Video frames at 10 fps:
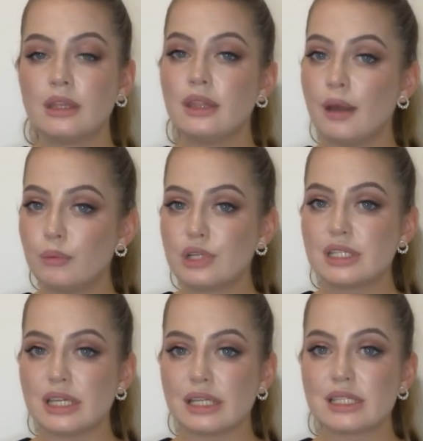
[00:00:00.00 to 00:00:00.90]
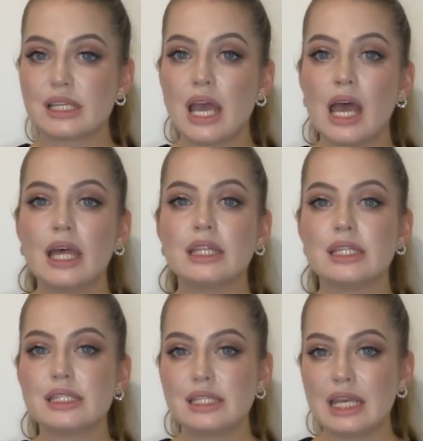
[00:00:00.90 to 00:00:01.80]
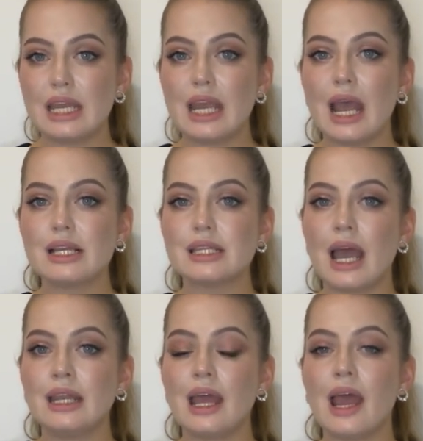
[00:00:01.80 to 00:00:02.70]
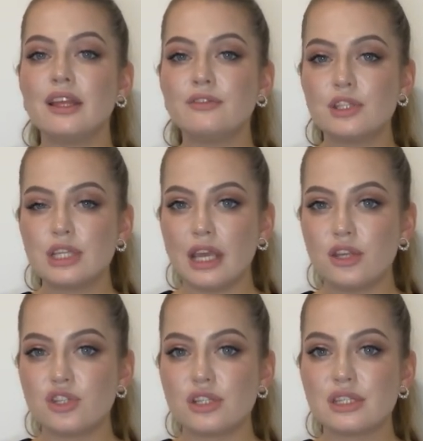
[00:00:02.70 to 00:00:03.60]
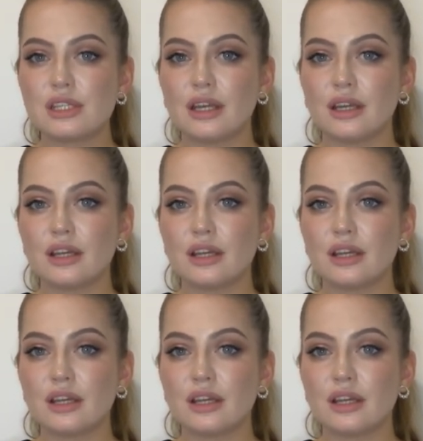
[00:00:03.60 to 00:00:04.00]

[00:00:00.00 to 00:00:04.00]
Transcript: Number 6. The city has an advantageous